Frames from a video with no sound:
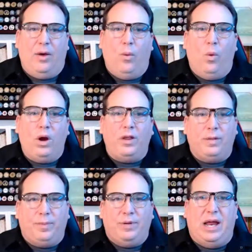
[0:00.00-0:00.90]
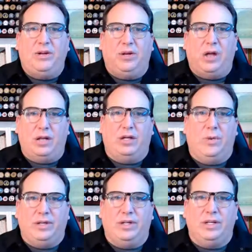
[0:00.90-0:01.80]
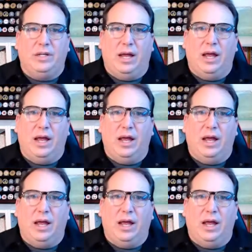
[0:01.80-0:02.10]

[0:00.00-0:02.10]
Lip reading: what are the potential consequences